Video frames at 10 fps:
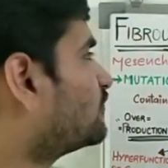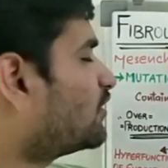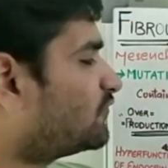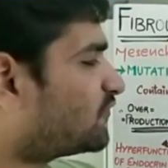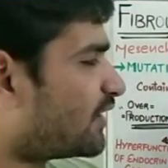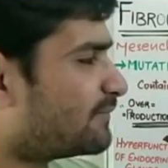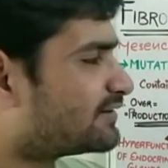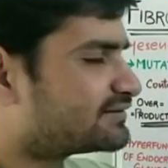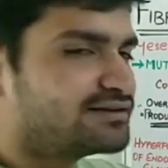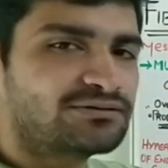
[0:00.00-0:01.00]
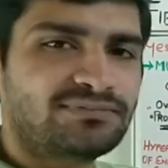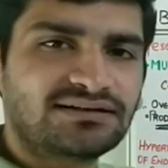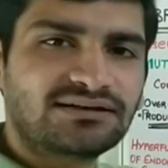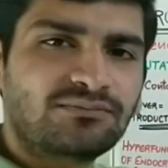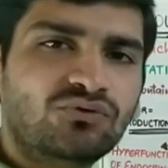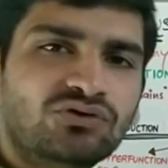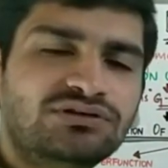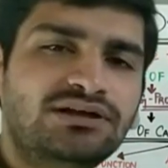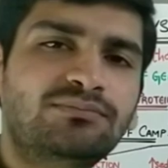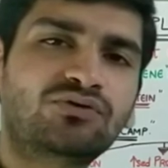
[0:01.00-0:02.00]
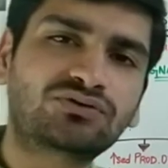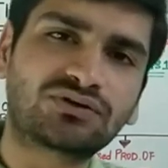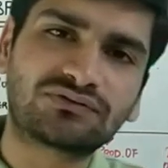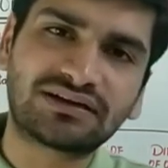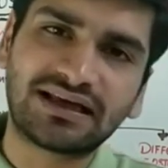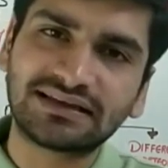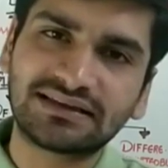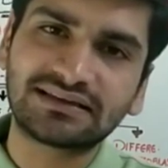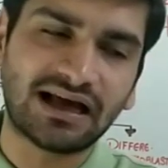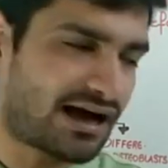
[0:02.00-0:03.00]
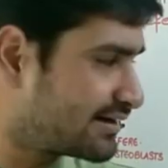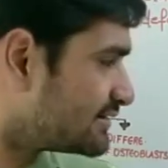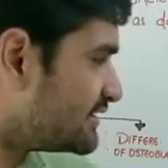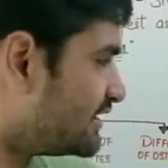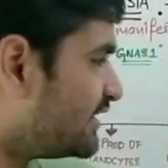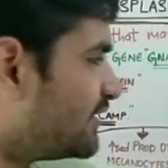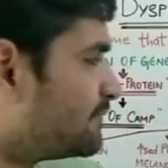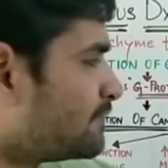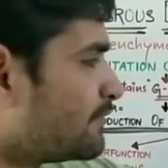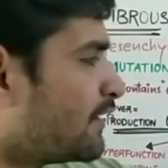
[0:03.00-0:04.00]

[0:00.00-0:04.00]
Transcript: What fibrous dysplasia? Mostly most of the cases are seen in